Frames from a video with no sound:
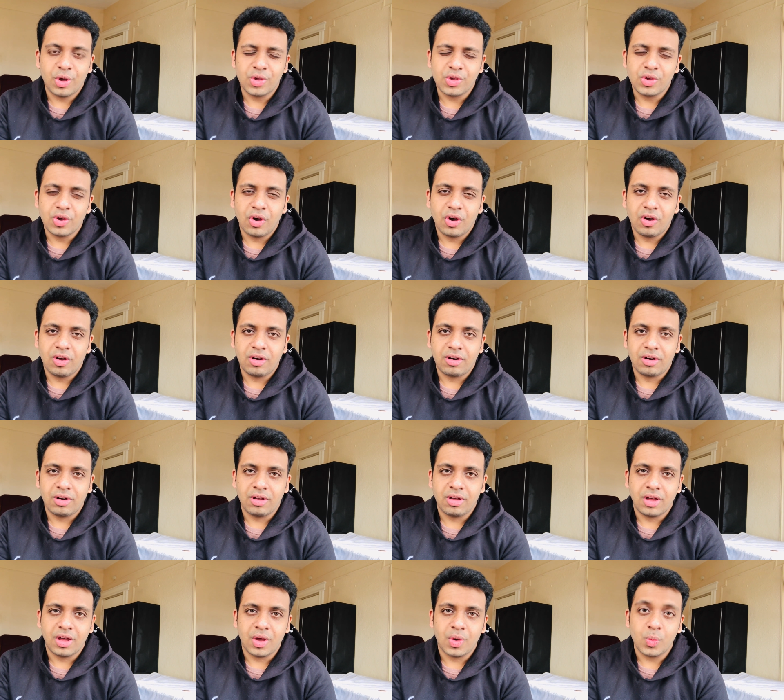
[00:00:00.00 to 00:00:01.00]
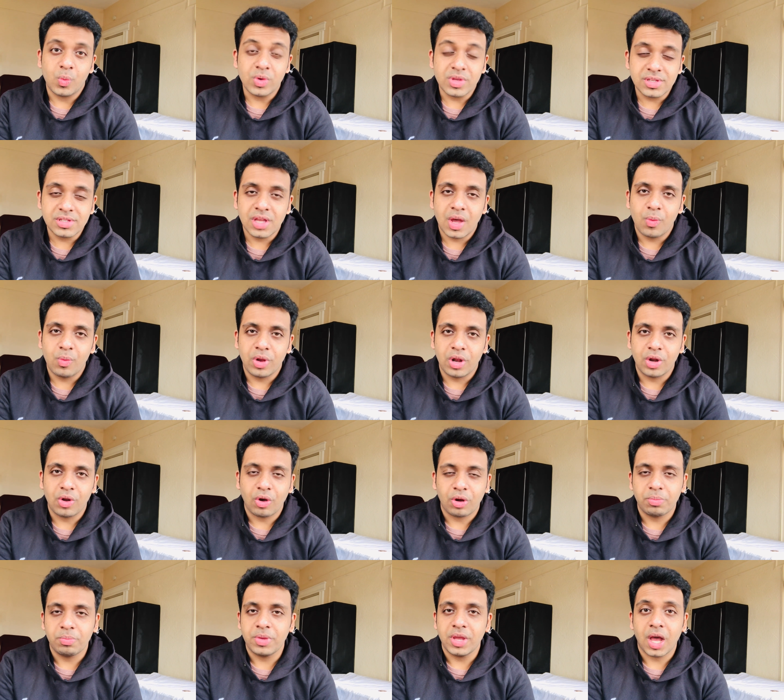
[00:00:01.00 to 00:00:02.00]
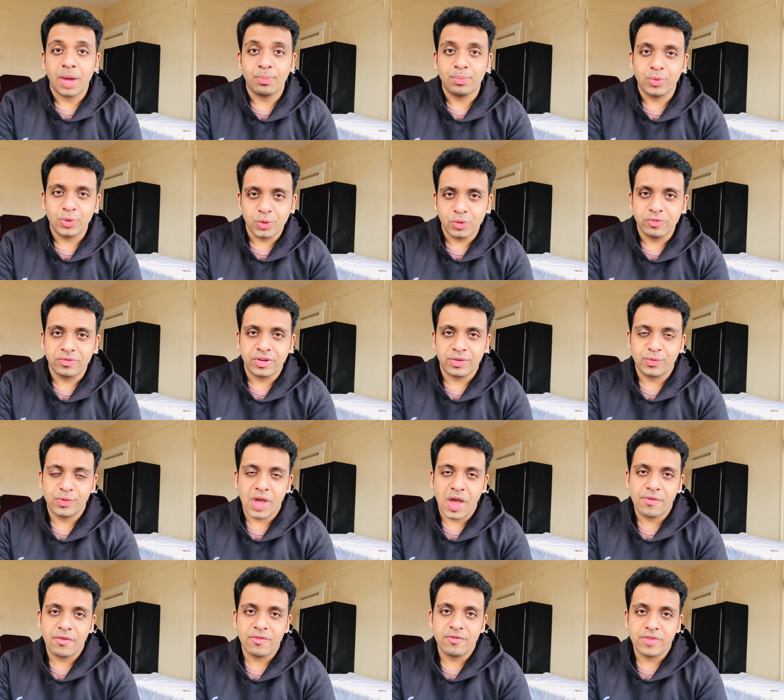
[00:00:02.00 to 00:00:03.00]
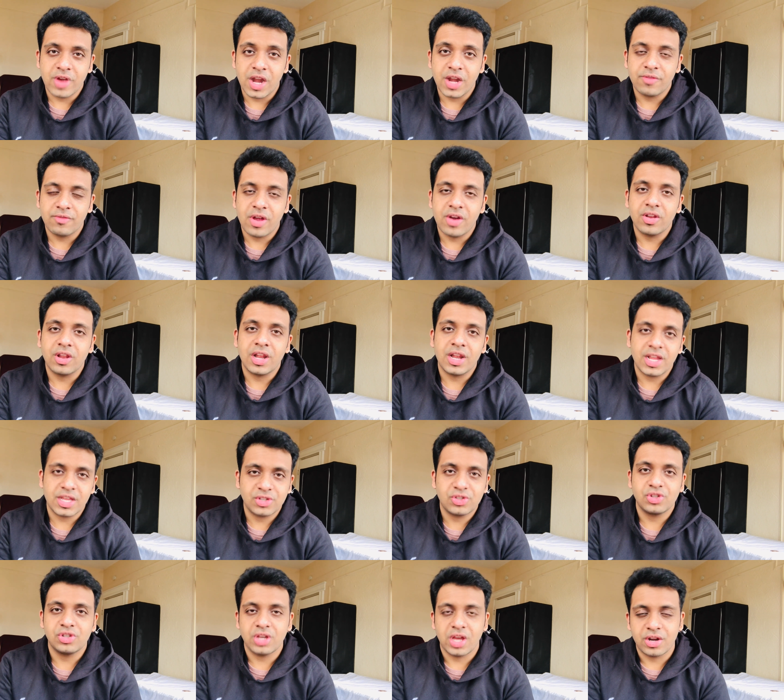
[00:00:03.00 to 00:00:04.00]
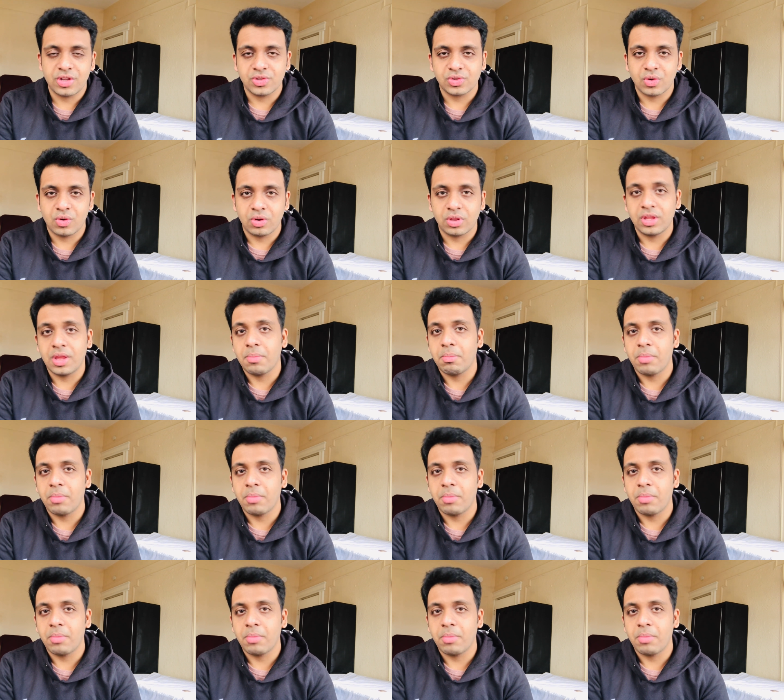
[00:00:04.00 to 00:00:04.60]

your visa will not be approved if you have a very less GRE score. They